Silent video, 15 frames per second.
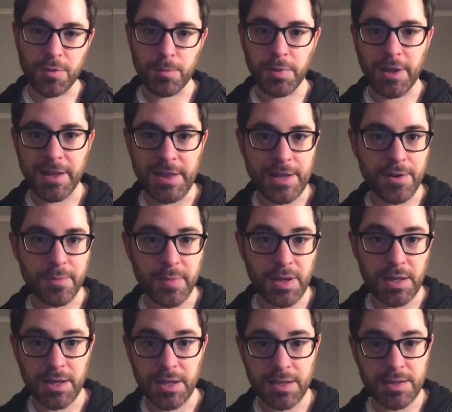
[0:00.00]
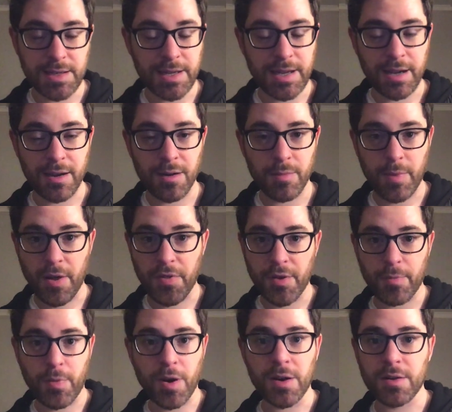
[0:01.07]
blunt their ability to care about their
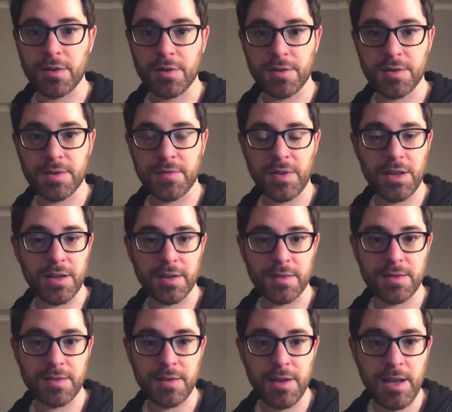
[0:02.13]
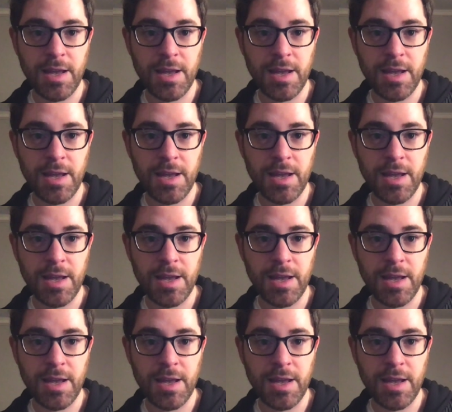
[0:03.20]
partner's feelings.